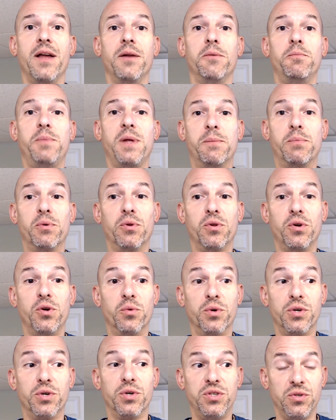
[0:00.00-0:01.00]
people who
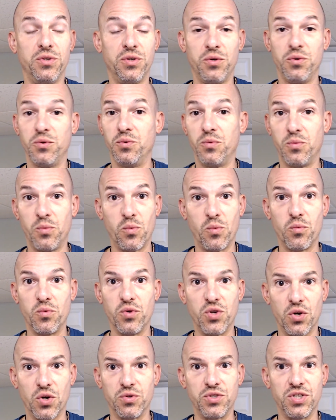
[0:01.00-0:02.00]
were who
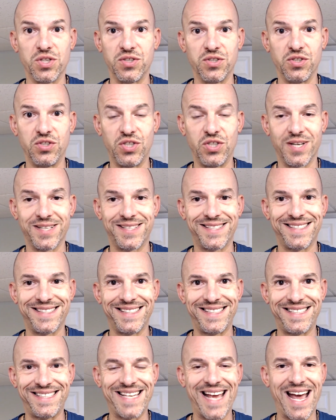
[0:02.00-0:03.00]
you know just just
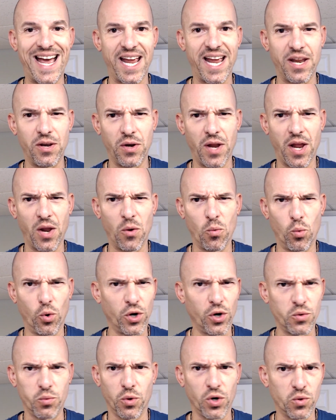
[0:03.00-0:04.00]
sat and, and
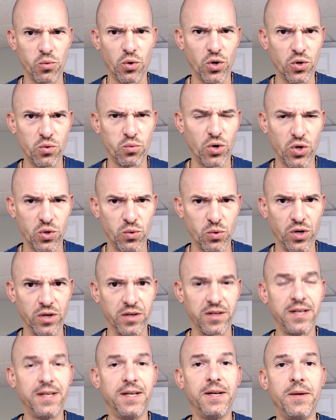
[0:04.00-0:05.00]
worked worked worked worked
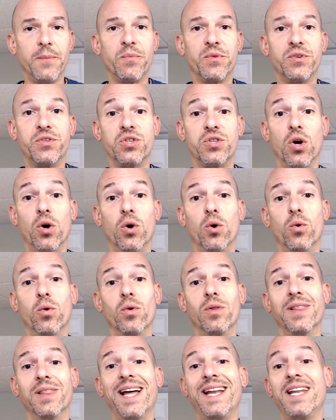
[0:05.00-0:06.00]
worked. So
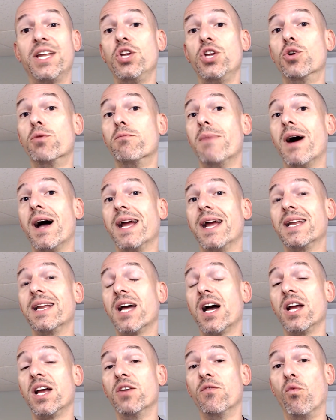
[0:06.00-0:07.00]
letting your mind
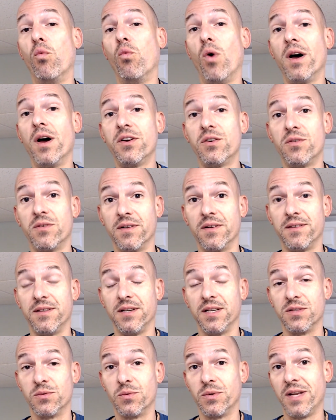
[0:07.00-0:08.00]
kind of wander on
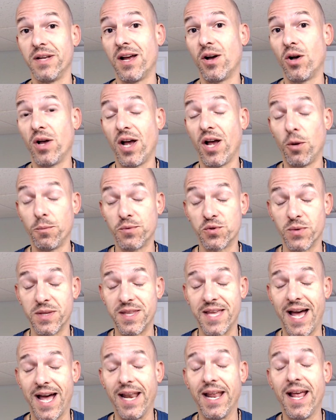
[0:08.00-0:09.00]
things would help helps with
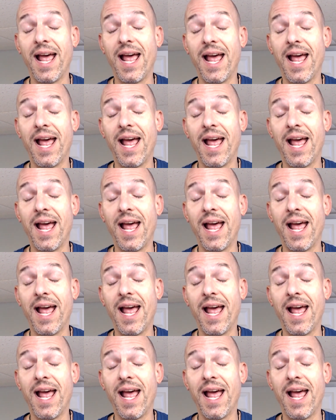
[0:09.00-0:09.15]
that.